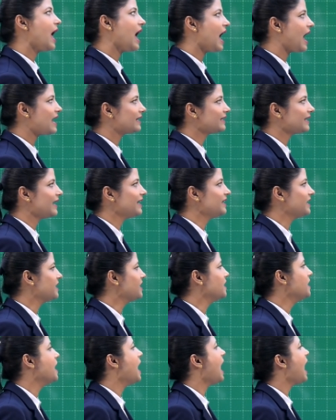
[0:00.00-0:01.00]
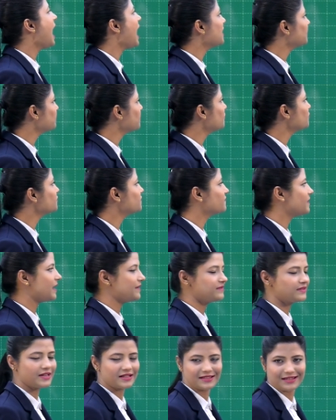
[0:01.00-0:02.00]
and getting at most
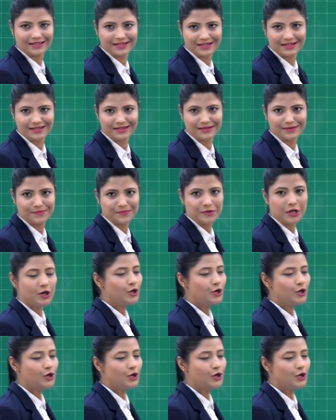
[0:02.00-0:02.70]
five successes?